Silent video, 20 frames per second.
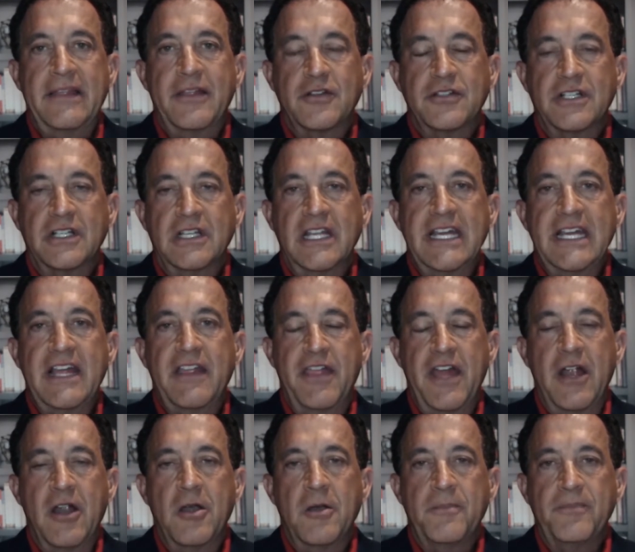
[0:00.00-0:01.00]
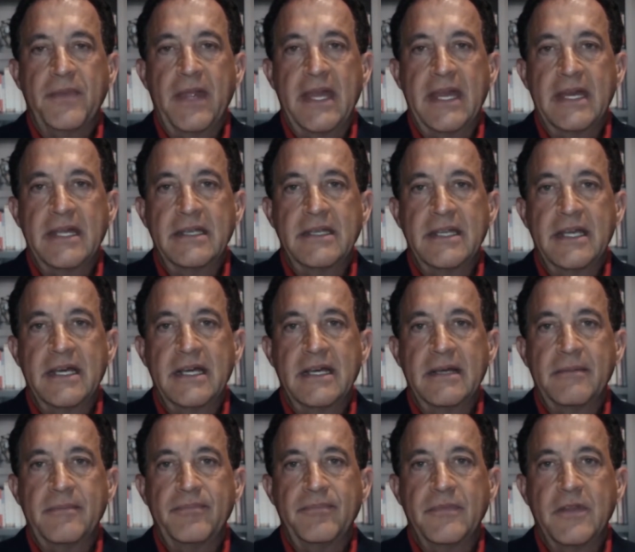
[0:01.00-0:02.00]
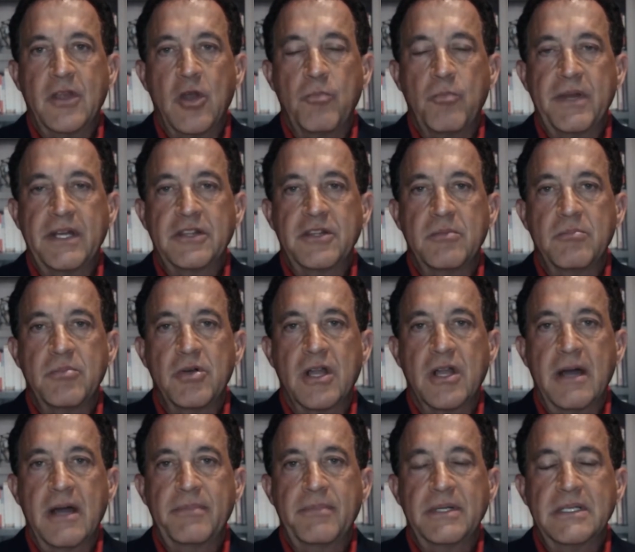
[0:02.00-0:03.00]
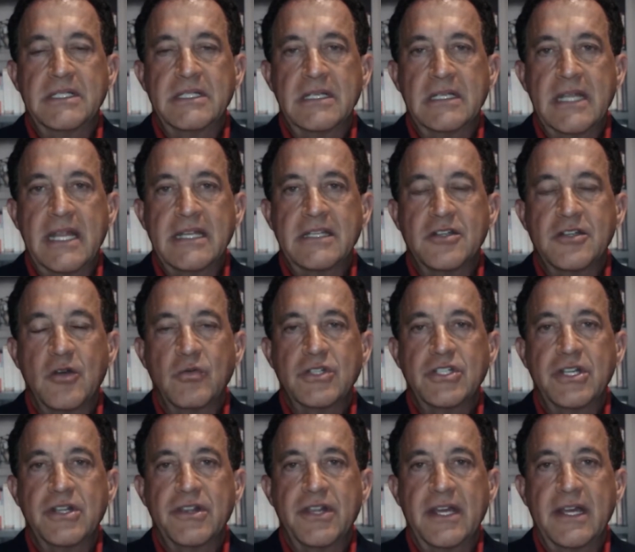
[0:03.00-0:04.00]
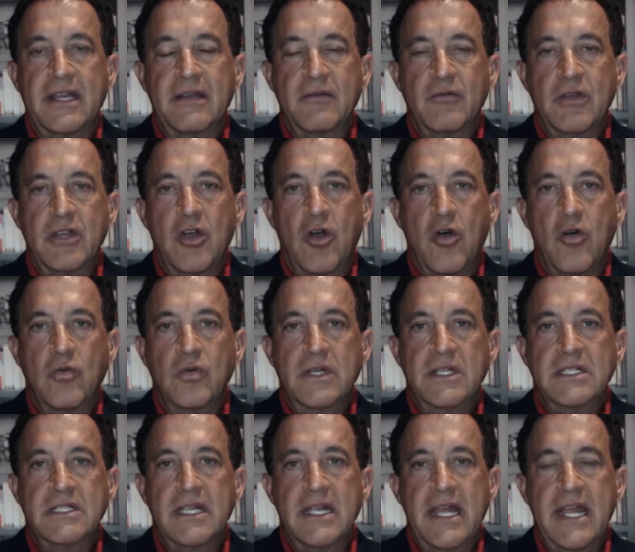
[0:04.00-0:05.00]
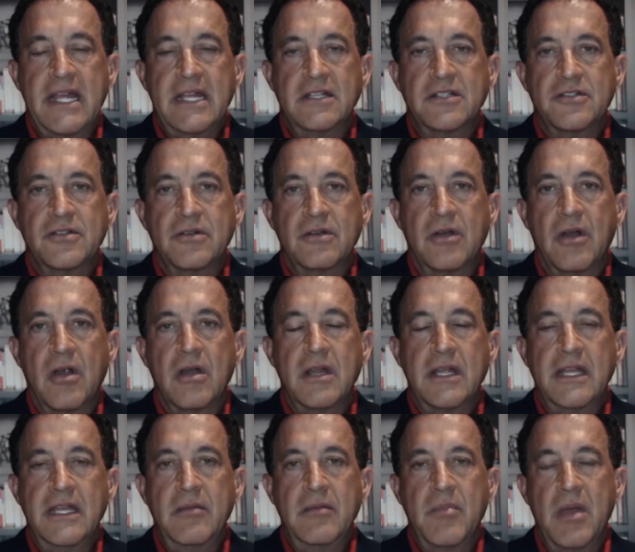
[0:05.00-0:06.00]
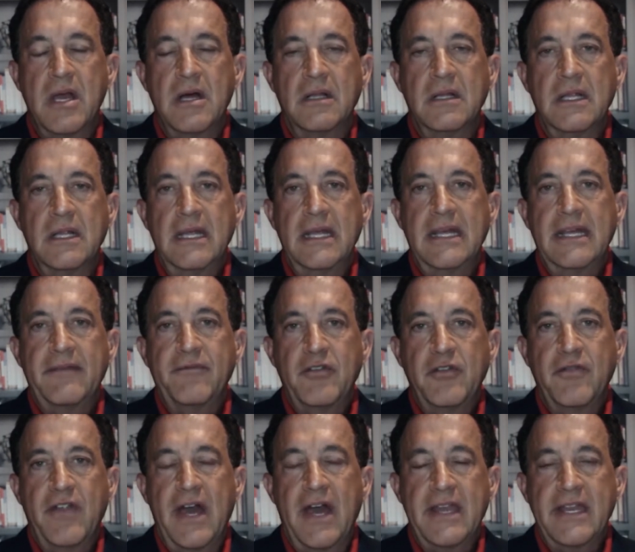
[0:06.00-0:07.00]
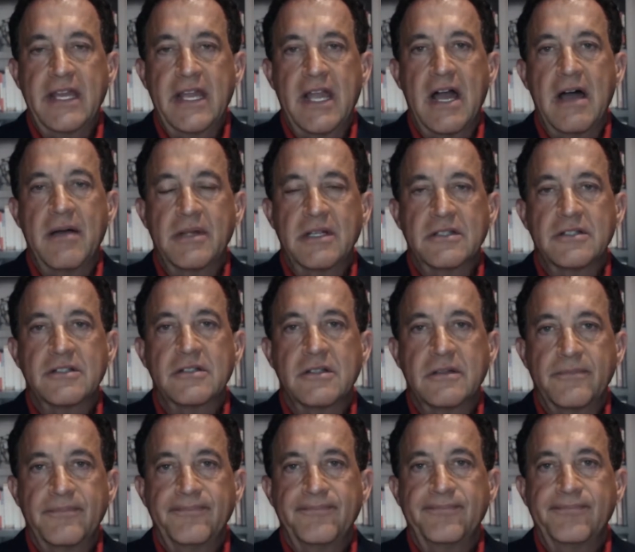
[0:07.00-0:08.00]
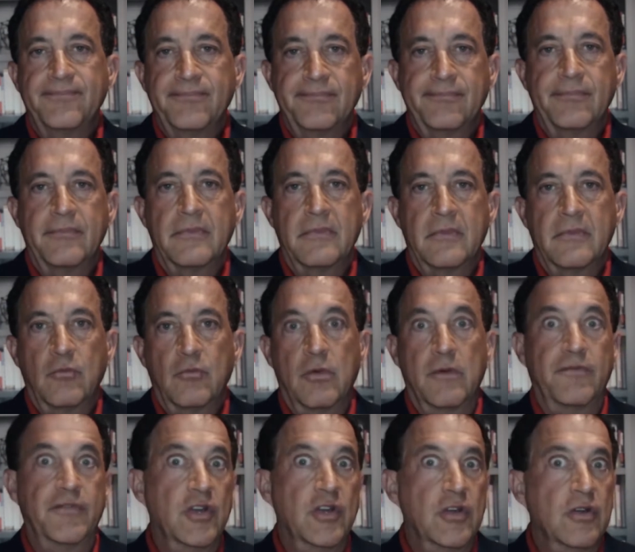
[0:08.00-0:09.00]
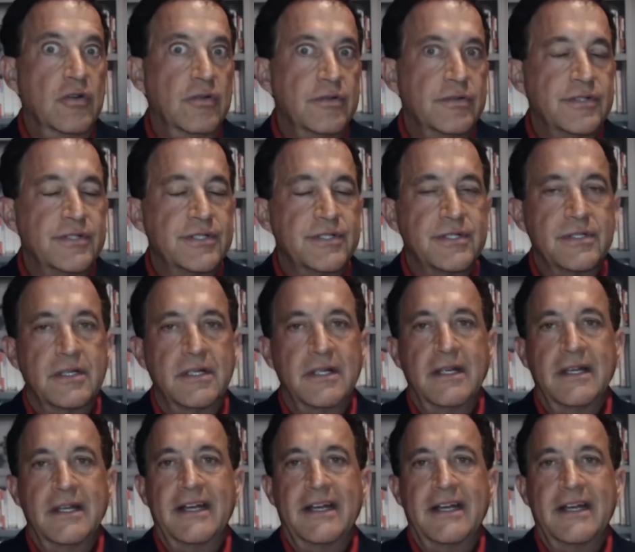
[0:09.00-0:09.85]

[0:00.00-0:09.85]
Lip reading: There's a link there, and go pick the book up and let us know what you think. We always answer our email. If you've got any comments, reviews,